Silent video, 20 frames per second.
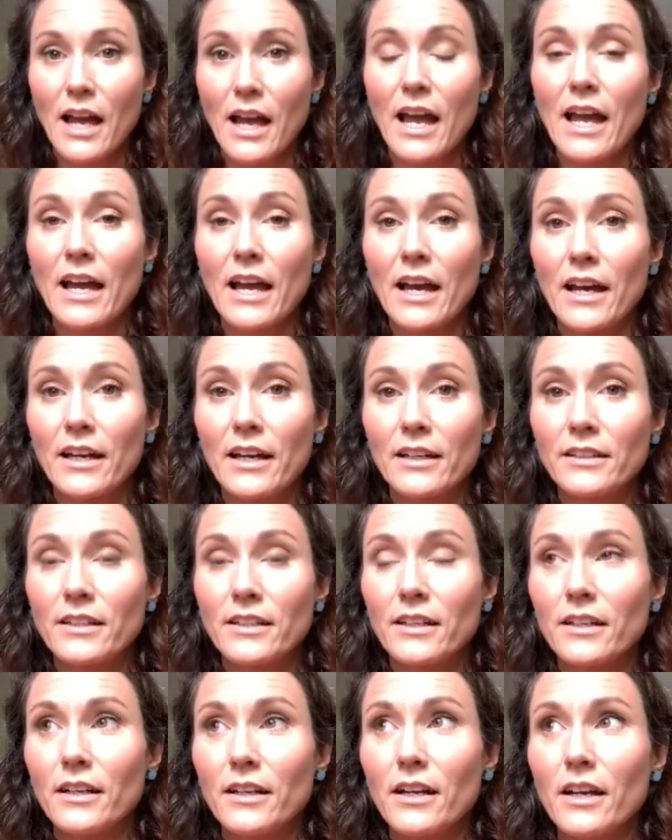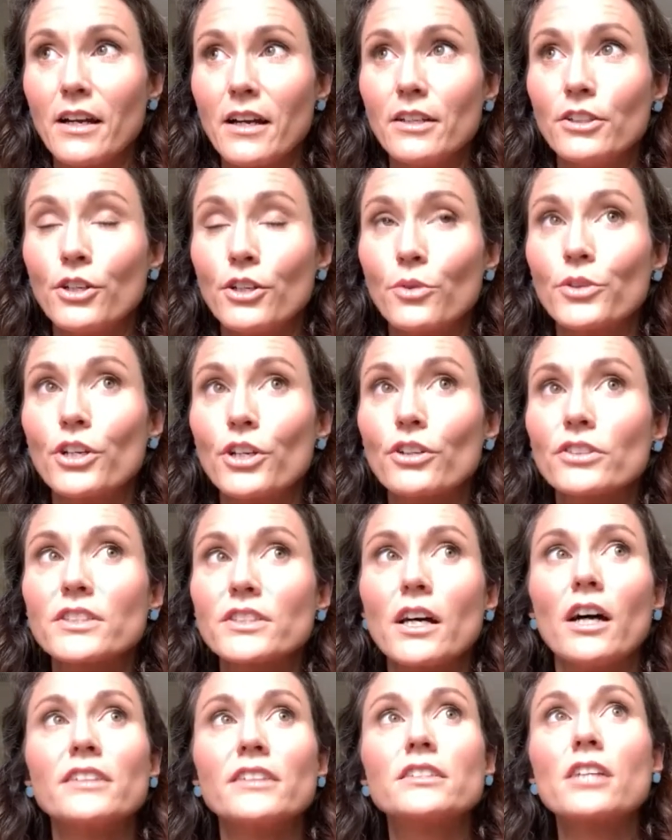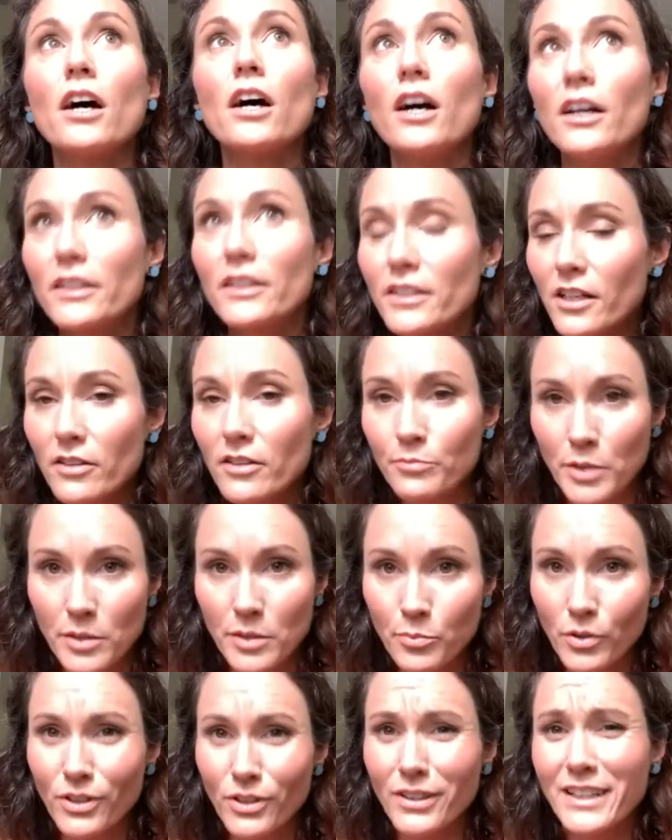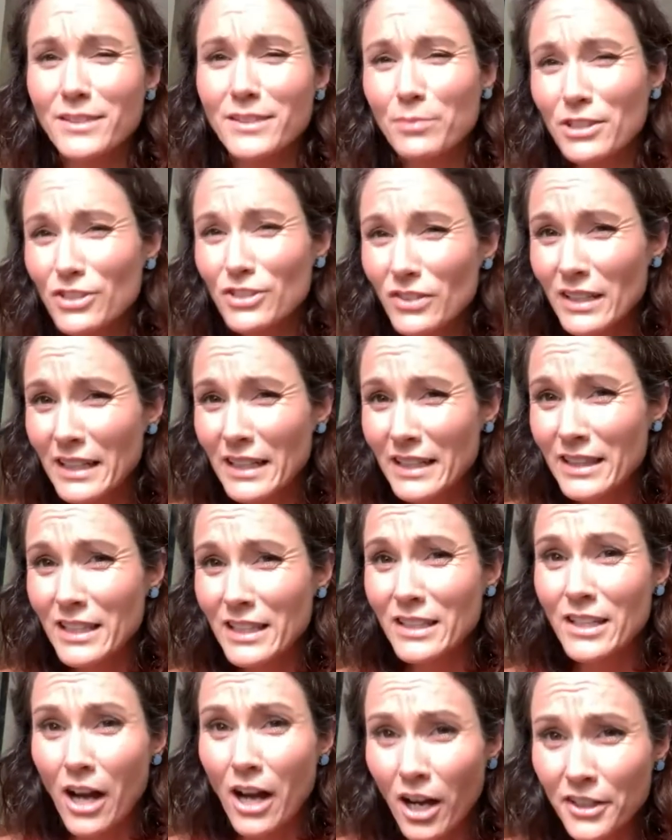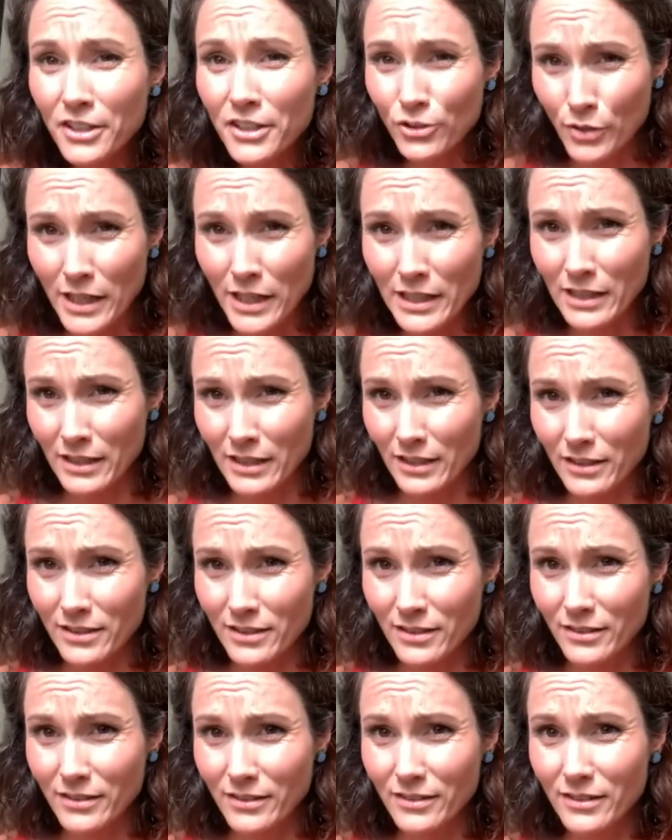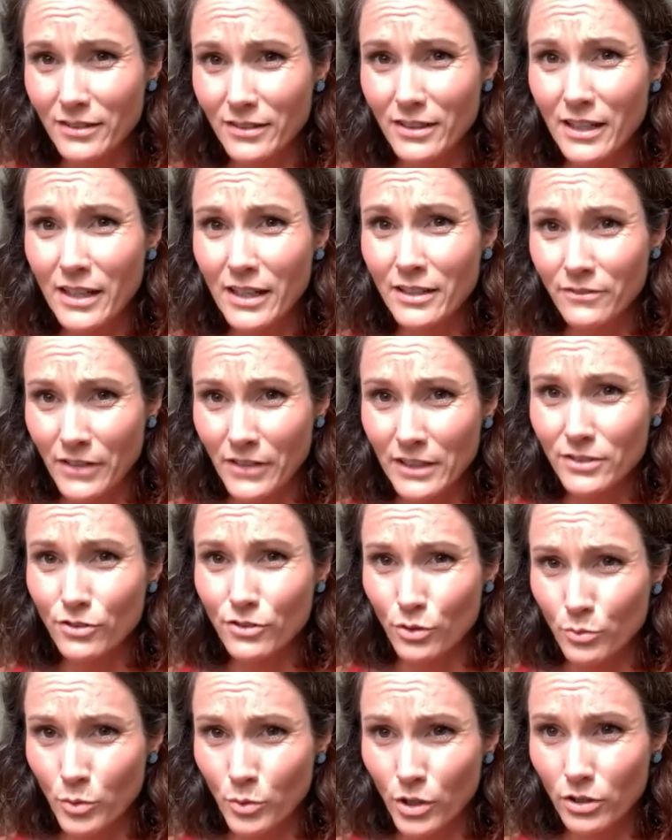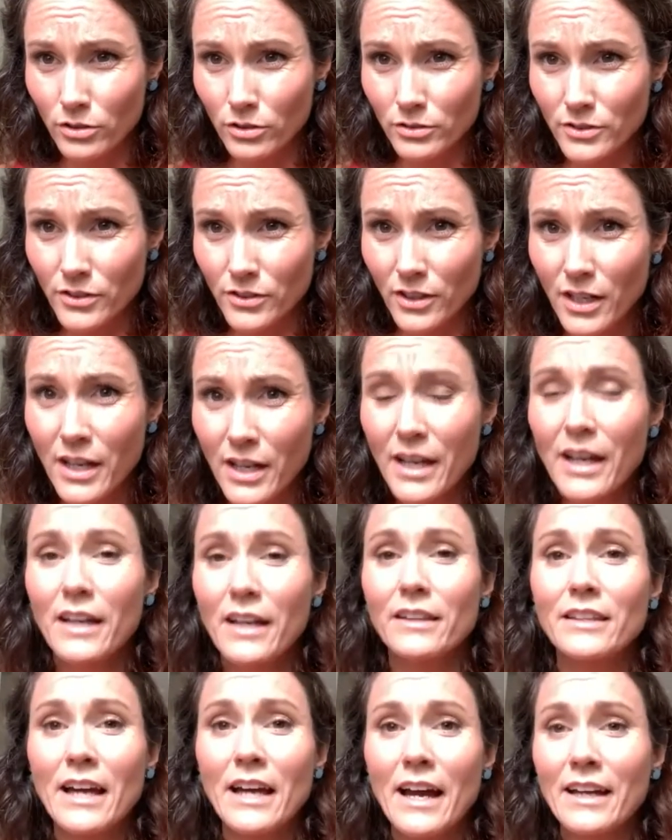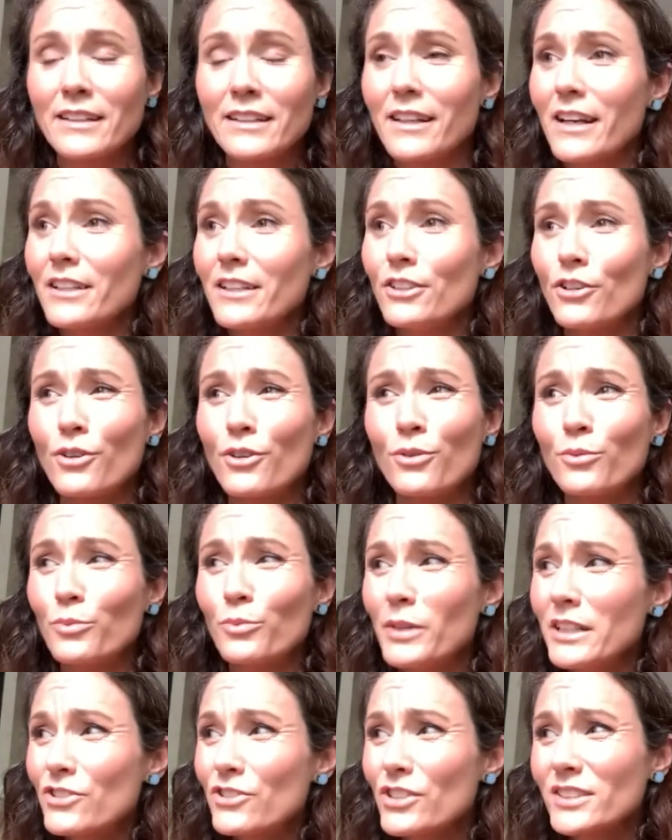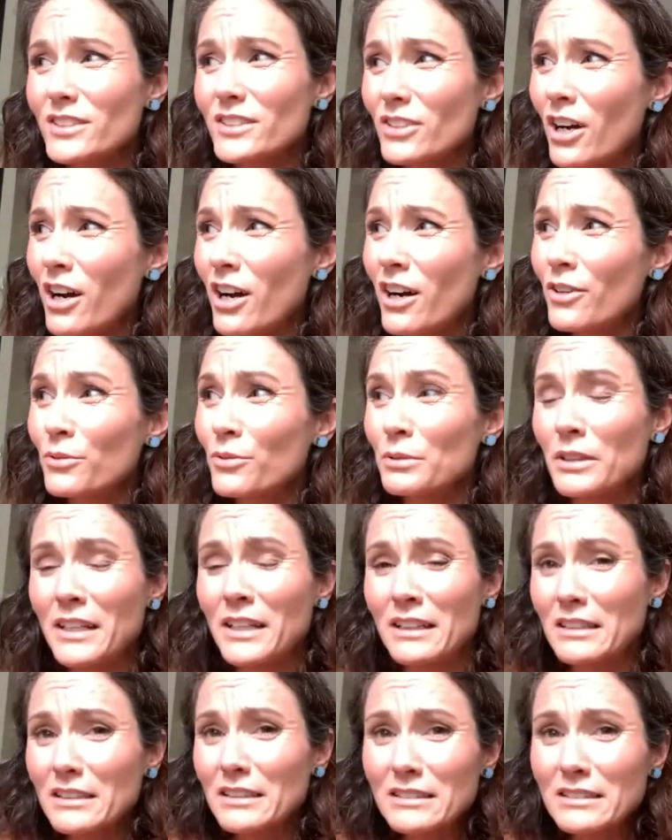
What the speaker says: And, there's a ton of people, especially in the non-accredited investor world, that, we just saw, we're like,